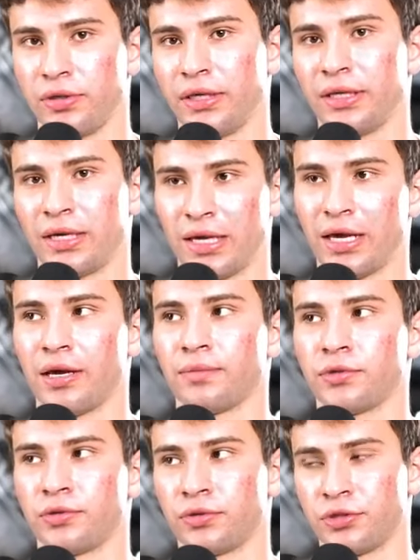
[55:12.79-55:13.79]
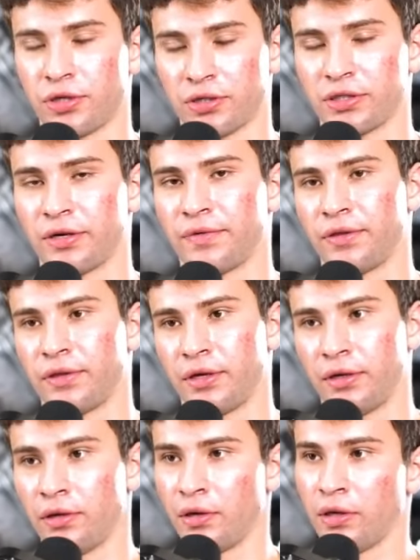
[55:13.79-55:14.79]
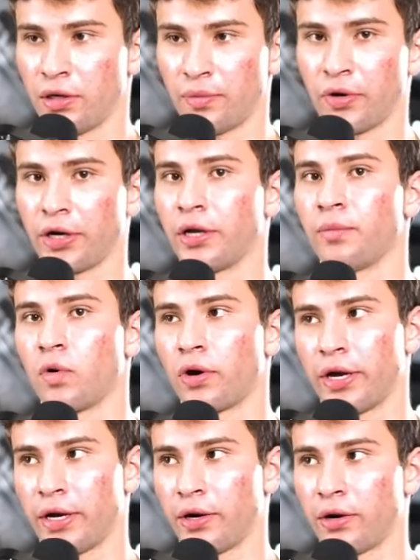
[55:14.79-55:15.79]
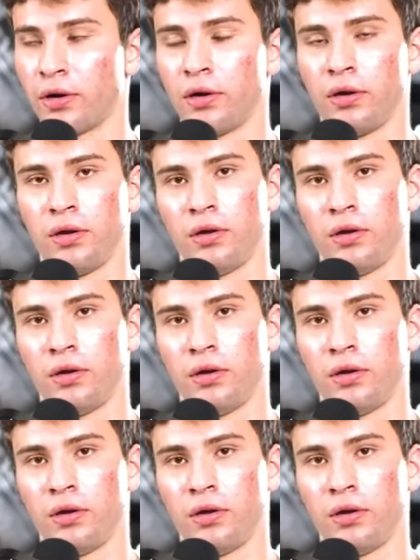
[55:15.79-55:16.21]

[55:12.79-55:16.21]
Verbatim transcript: You need the cam to adjust everything to bring yeah. in more air.